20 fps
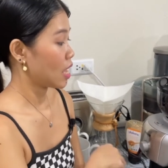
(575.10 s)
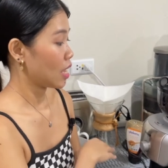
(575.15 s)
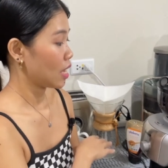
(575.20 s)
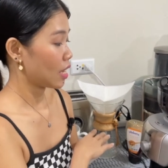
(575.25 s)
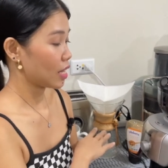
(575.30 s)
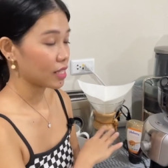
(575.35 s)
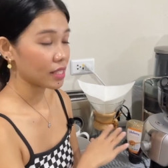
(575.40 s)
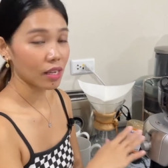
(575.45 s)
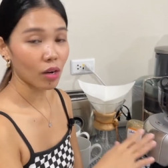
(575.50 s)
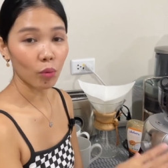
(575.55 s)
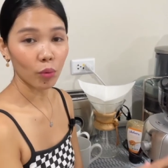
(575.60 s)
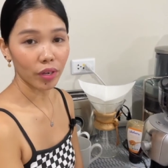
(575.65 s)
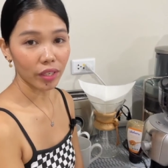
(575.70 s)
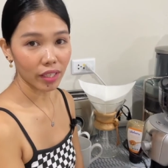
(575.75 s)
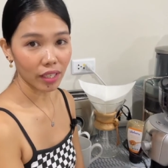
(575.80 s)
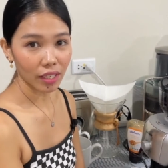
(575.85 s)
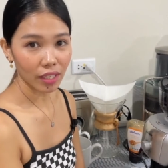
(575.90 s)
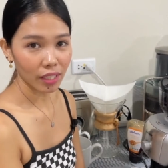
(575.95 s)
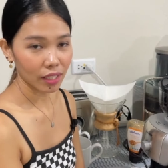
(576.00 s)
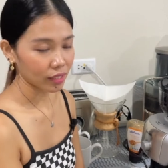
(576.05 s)
it's not
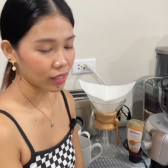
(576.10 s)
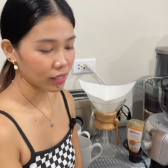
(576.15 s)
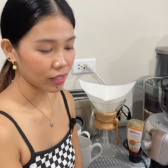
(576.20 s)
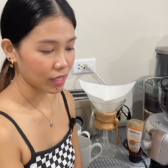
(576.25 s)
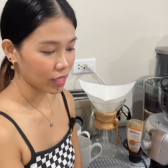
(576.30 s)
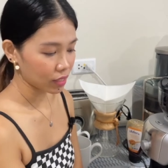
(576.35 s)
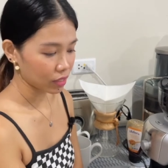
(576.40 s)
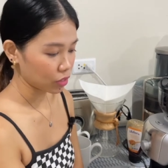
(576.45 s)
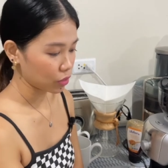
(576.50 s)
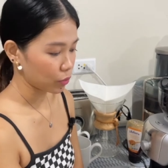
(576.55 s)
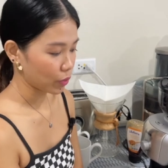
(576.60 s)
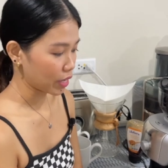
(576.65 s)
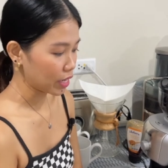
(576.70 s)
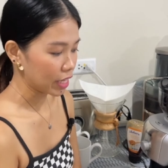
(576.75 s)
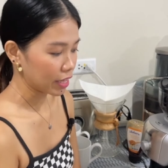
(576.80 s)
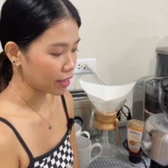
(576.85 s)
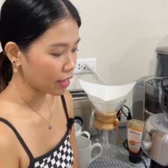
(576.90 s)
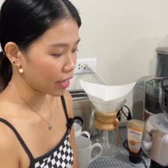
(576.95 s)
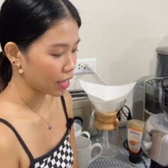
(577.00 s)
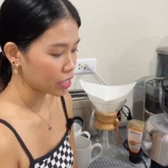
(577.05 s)
working. It did not do
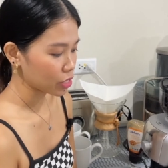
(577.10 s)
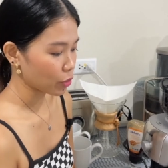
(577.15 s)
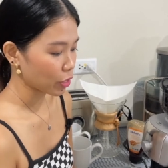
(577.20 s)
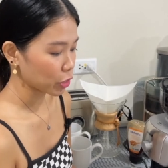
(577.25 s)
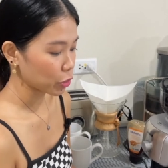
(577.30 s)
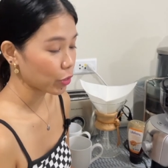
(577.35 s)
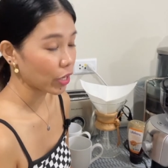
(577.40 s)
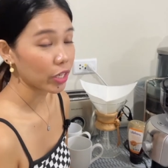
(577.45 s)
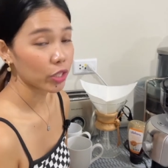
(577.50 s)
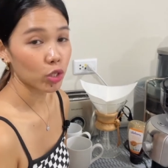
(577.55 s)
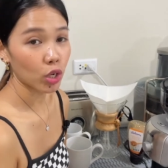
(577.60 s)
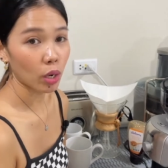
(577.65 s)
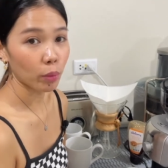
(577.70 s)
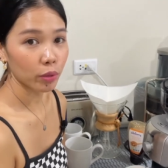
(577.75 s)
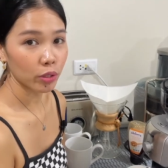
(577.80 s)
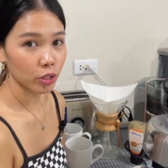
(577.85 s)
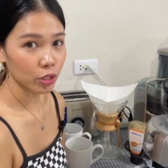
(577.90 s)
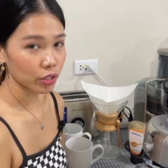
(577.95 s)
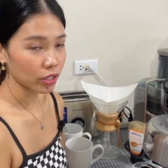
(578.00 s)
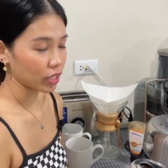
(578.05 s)
anything. So I tried
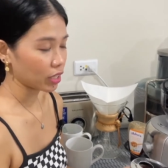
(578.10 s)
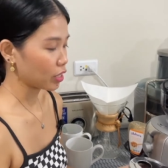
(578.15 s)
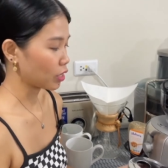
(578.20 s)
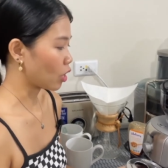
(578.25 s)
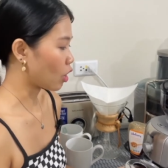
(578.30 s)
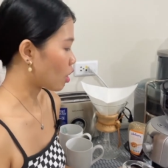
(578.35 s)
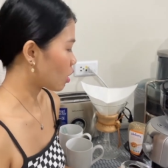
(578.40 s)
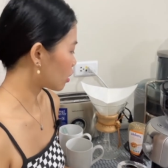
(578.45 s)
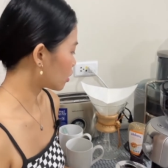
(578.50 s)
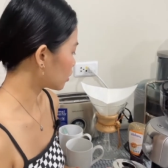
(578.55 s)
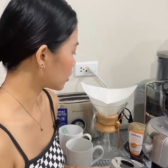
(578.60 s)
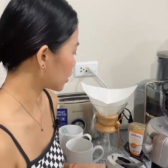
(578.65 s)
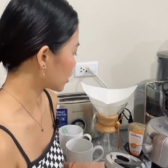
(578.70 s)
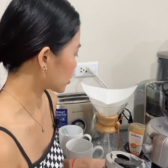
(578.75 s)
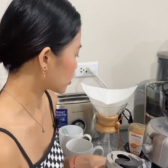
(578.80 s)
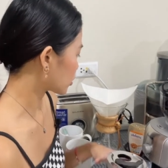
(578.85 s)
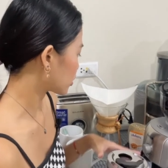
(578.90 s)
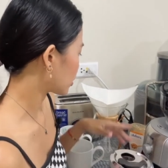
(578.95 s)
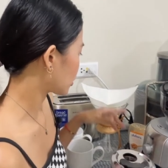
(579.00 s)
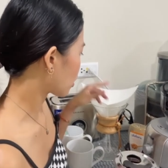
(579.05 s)
troubleshooting and all, like
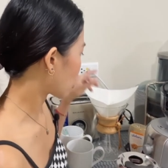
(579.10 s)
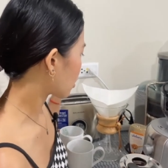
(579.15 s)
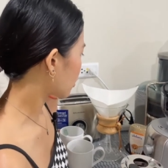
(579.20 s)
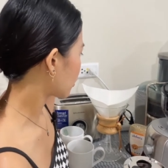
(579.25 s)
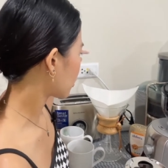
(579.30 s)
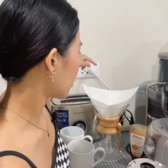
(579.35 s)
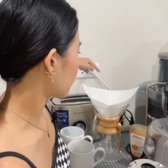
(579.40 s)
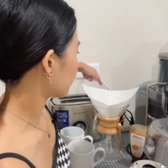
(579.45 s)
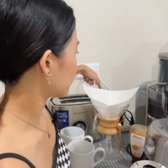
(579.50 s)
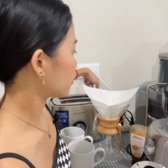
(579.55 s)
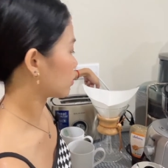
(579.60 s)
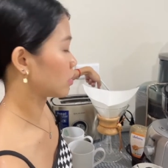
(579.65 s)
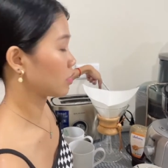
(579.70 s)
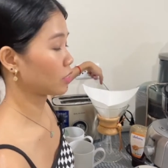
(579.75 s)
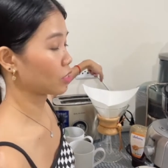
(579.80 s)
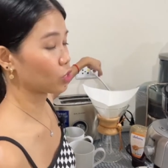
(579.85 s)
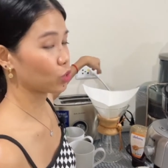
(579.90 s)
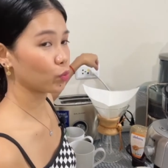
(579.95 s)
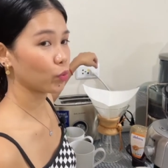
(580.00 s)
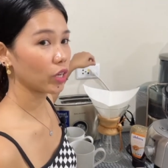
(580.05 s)
turning on and off the
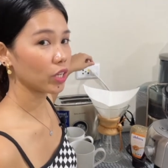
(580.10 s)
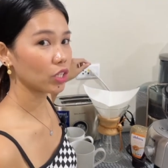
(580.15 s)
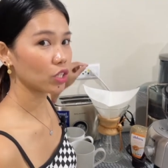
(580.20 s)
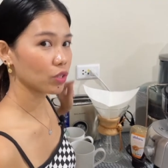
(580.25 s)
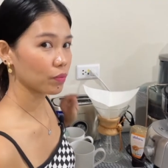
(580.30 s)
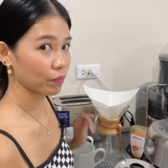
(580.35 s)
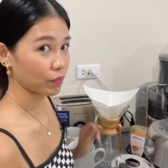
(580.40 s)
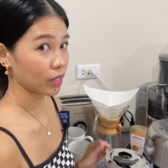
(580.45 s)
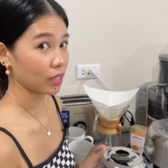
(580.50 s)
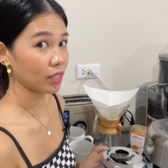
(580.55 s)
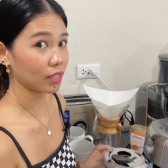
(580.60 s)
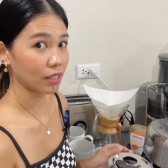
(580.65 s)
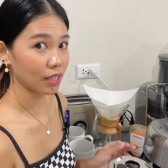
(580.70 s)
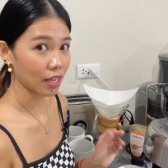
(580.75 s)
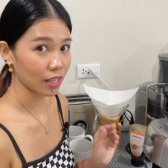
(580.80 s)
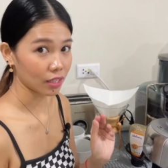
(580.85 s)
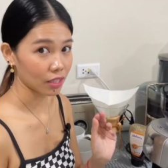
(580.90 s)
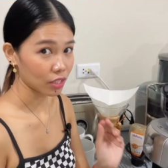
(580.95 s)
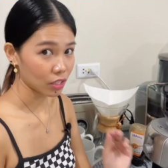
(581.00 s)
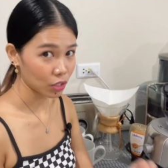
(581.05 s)
switch. It did
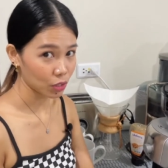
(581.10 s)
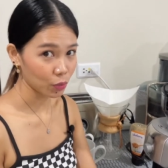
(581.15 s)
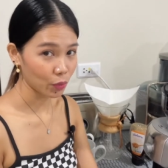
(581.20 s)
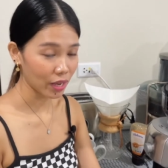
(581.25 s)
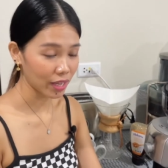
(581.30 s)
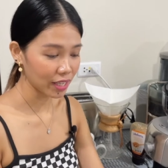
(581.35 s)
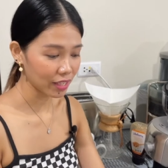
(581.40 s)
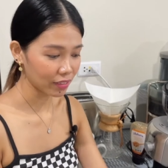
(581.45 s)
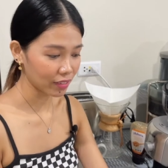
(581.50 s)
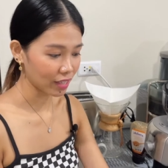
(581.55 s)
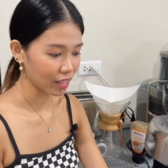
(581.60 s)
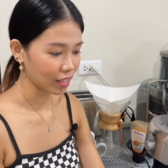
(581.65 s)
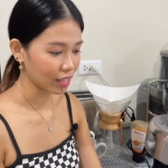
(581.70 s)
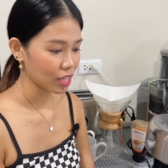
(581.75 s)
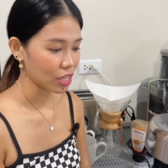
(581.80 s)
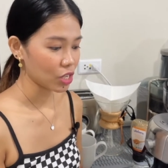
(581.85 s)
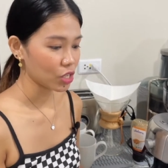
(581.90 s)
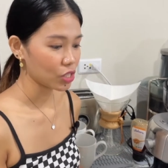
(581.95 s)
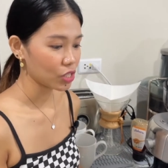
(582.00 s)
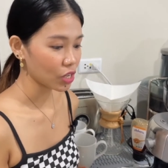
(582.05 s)
not do anything.
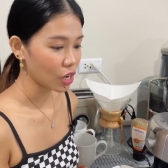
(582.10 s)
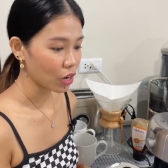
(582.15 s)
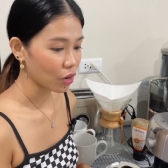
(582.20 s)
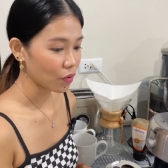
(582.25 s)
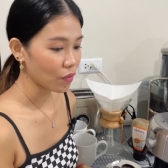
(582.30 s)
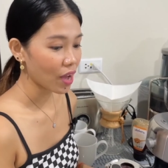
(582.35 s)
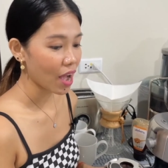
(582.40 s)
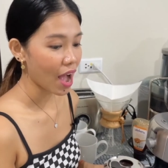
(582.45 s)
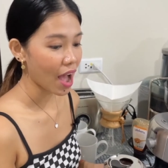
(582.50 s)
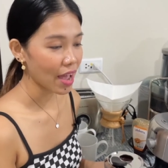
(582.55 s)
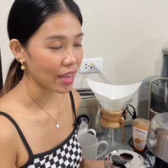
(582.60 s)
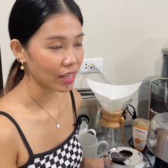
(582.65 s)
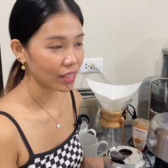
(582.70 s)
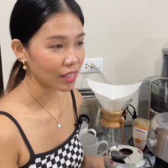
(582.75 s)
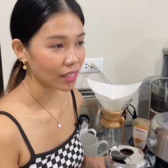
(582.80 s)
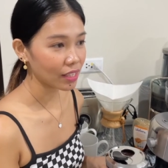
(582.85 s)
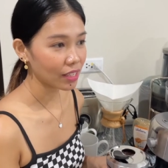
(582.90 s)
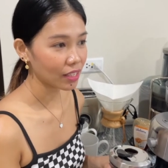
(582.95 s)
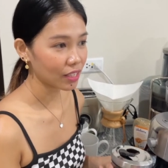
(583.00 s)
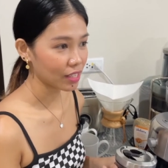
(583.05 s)
So I
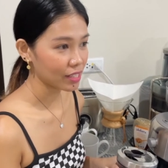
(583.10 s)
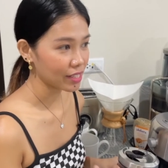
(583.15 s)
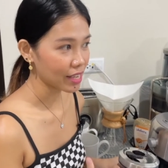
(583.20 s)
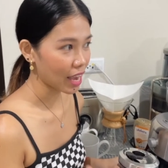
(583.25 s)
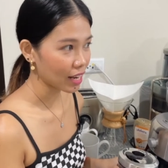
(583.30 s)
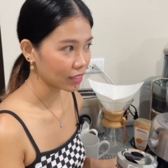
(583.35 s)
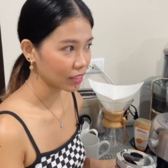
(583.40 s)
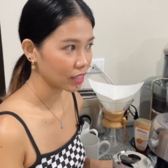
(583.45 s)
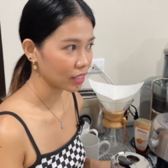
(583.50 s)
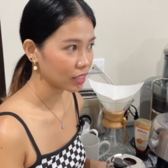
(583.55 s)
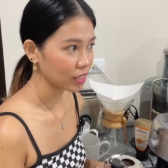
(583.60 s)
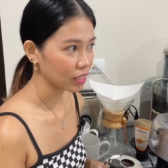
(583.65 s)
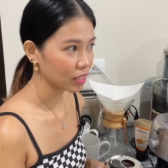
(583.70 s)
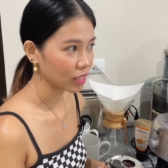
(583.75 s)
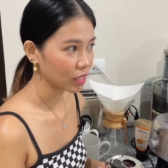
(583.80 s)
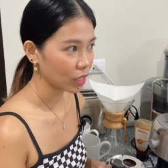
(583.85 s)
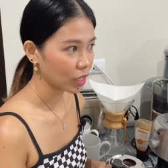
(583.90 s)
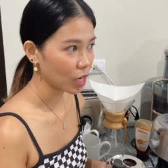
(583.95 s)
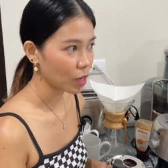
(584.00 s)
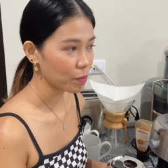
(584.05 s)
contacted
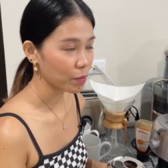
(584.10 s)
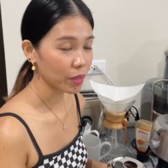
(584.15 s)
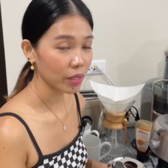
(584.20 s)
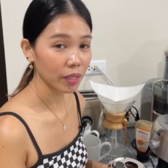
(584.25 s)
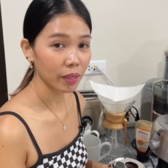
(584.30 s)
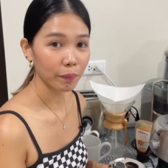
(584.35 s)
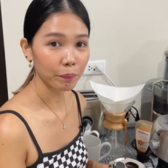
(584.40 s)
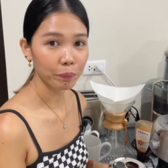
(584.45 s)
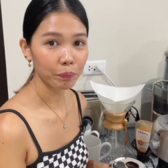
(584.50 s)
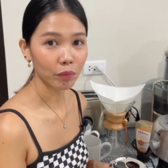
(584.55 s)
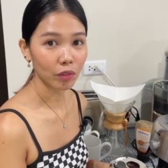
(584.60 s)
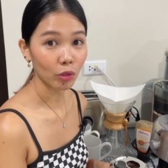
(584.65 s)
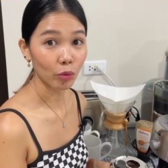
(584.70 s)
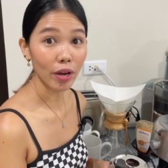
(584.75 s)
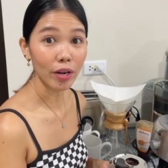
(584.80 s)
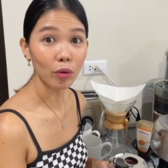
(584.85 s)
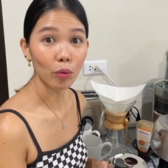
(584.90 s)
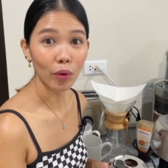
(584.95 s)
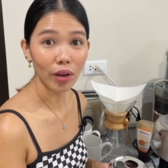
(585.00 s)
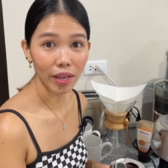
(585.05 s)
uh, Cuppa
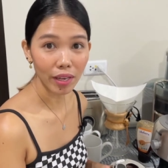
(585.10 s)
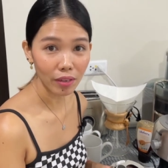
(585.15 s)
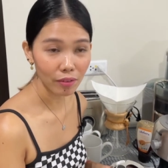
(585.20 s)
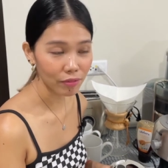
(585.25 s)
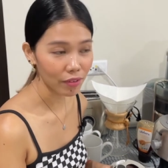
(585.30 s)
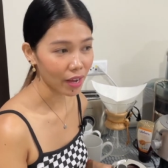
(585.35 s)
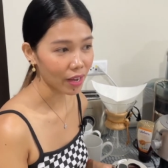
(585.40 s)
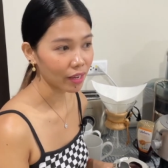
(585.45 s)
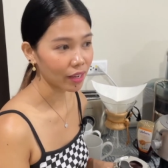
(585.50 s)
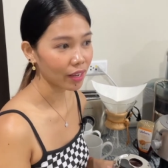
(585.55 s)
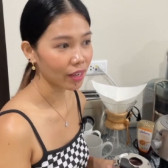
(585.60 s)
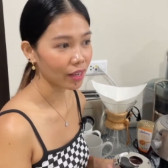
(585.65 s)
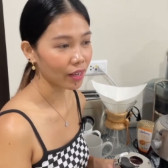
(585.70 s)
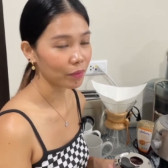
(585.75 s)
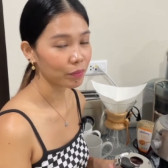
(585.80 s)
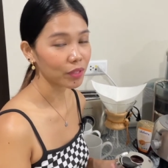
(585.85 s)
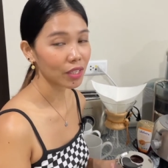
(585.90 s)
right away via um,